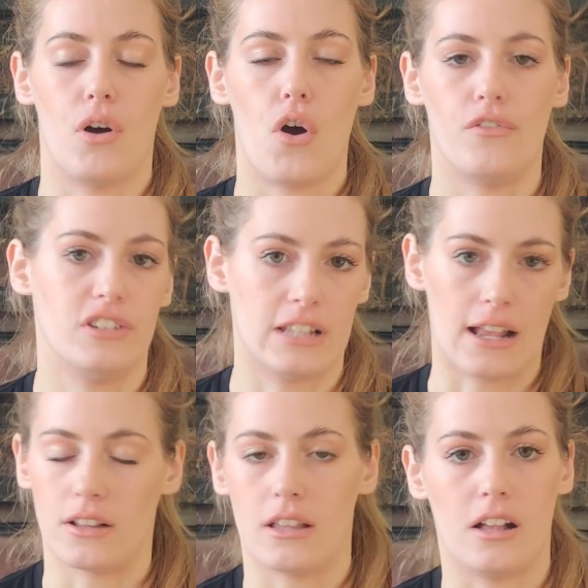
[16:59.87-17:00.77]
obviously
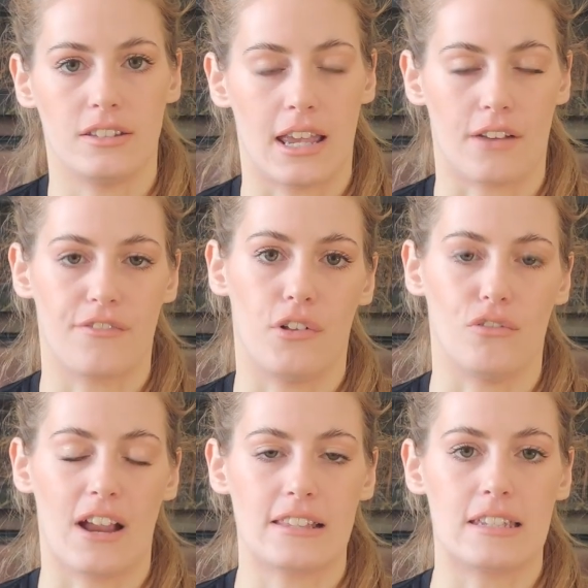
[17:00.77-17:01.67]
I'll take a full
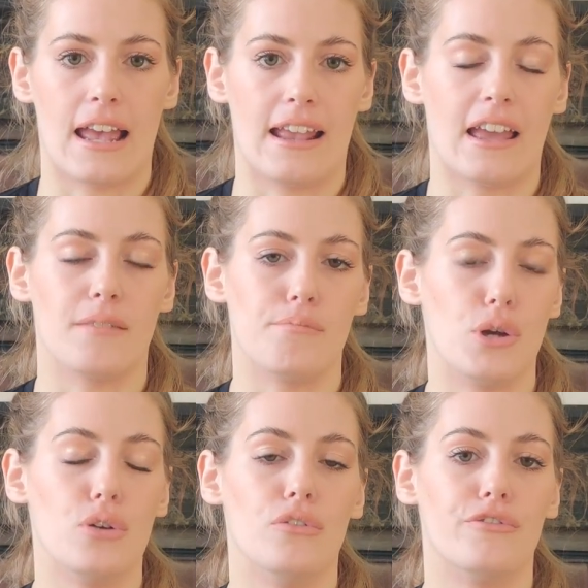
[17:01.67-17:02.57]
rest day and
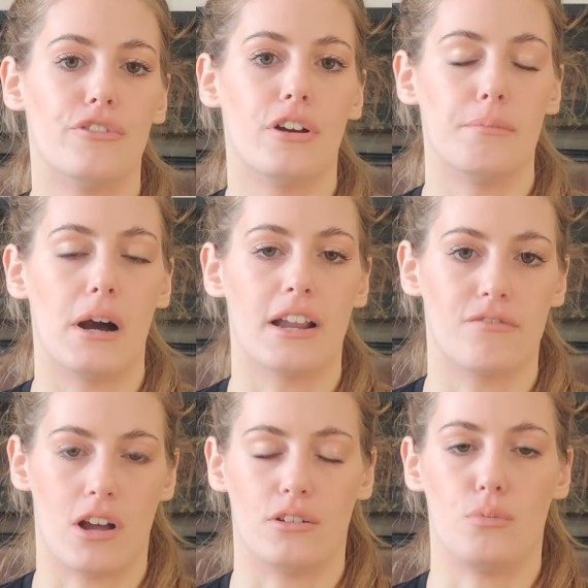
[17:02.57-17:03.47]
move my
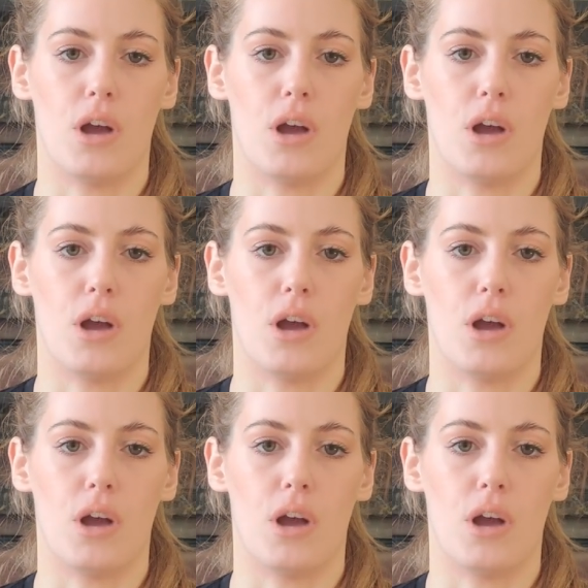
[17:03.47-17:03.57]
run or